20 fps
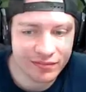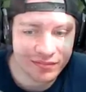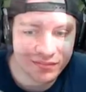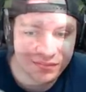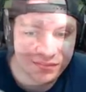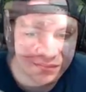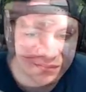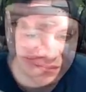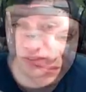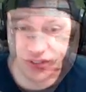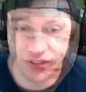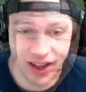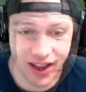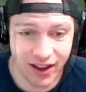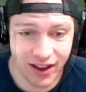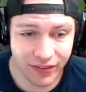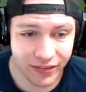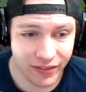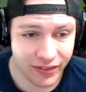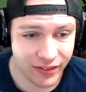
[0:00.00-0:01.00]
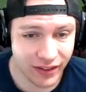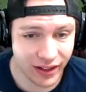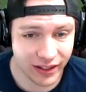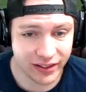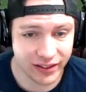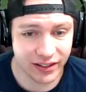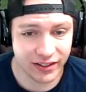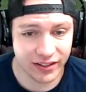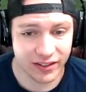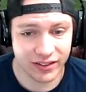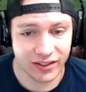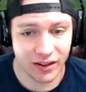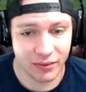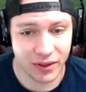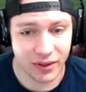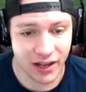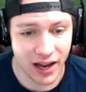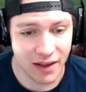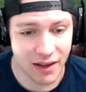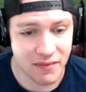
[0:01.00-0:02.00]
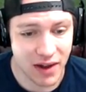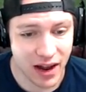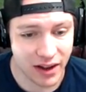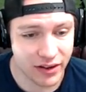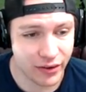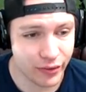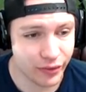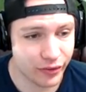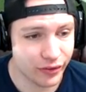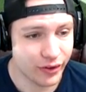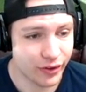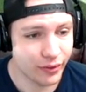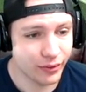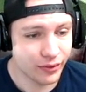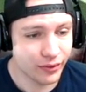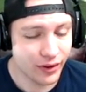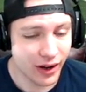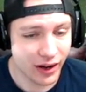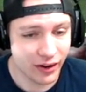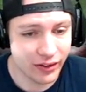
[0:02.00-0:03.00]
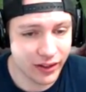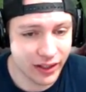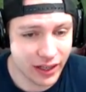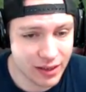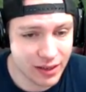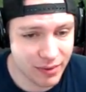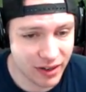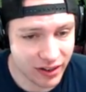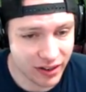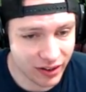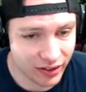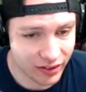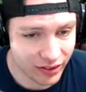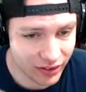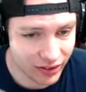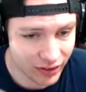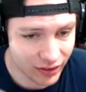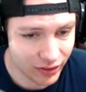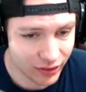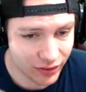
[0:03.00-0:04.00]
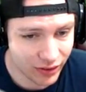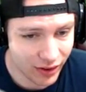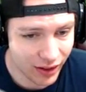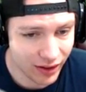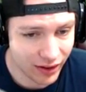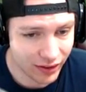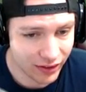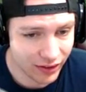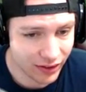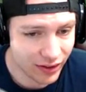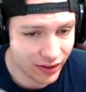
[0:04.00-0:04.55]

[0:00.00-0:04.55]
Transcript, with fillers: first half. Like, this is something I'm not used to. I don't think anybody is used to this.